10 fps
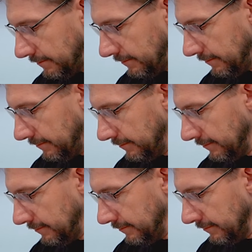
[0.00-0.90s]

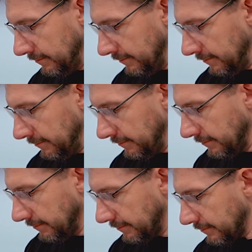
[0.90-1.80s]

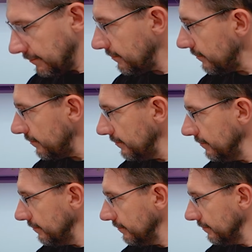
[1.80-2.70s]

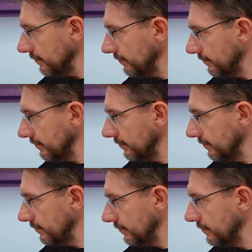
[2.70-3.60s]

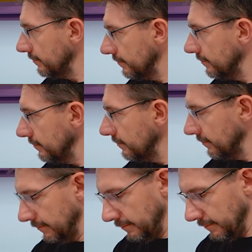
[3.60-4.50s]

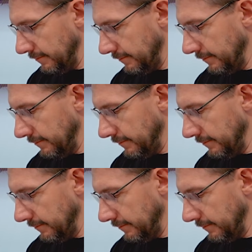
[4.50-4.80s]
The person shown says nothing.